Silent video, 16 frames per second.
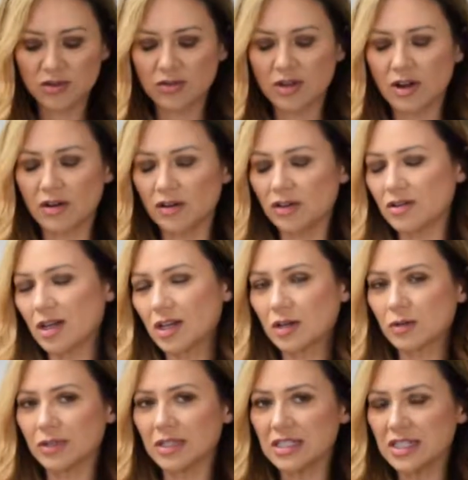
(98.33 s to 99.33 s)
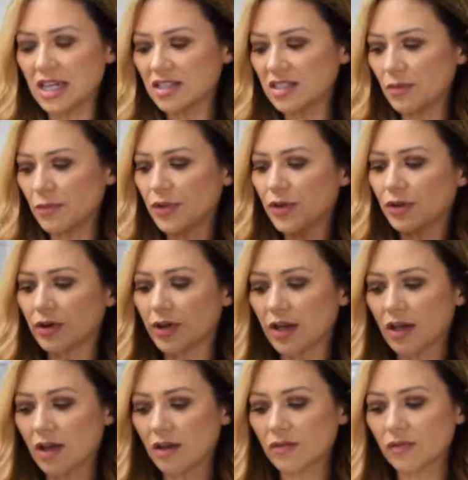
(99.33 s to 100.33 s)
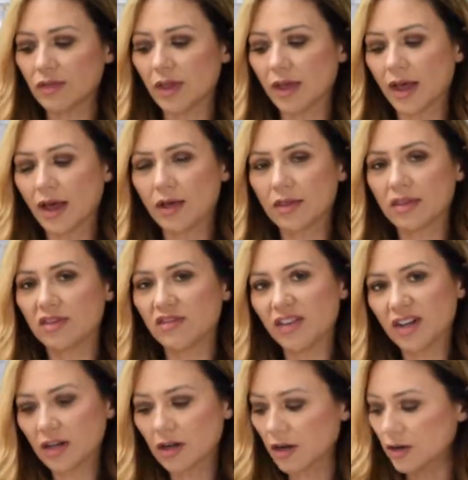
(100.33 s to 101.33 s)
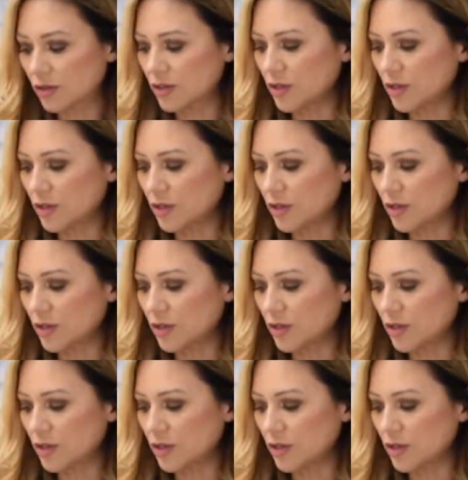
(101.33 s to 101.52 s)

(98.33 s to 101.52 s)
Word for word: you're not, you're not gonna really taste the purity of the, the vinegar.